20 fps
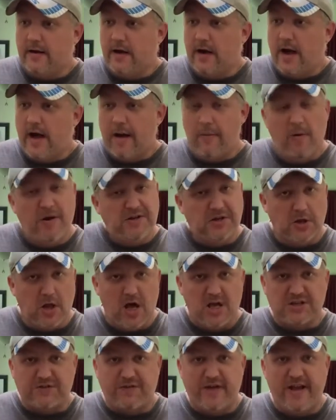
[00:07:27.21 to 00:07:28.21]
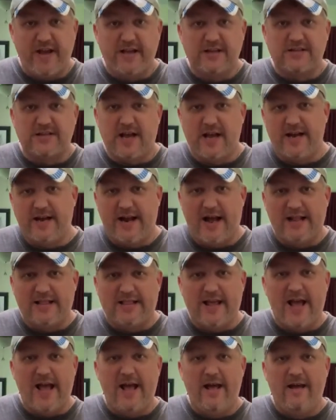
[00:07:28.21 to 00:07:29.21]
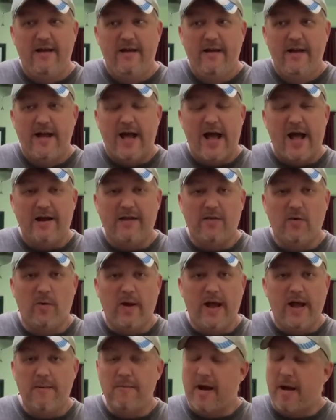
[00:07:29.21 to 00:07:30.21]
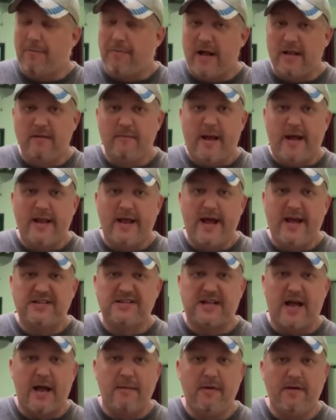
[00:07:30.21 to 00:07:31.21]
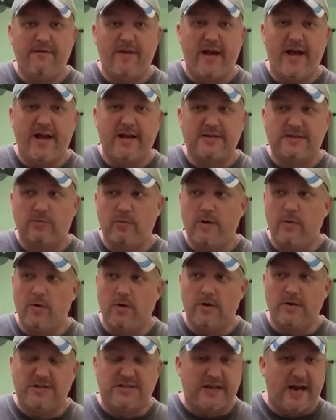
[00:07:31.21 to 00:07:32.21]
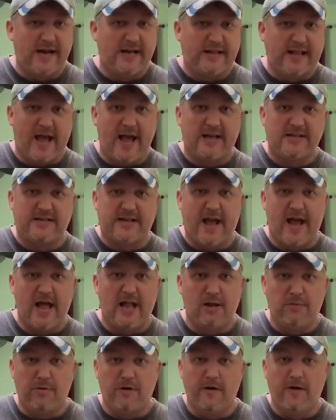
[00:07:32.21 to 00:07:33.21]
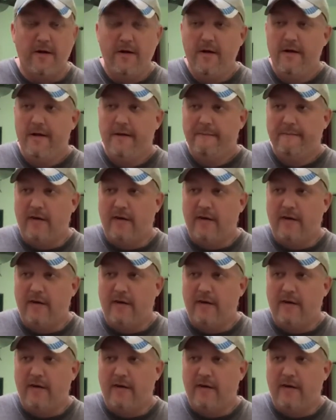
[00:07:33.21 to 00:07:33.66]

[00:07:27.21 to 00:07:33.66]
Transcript: I went to Las Vegas, kind of got that out of the way. Probably my last time in Vegas. We stayed at the Excalibur.